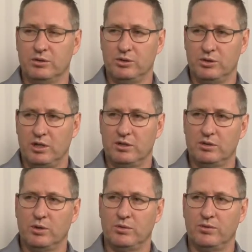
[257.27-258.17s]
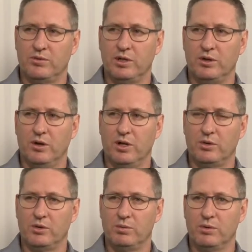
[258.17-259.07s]
nuclear to what we already got
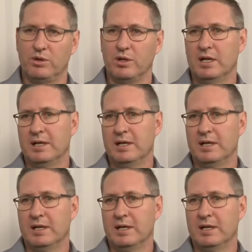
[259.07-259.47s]
at Koeberg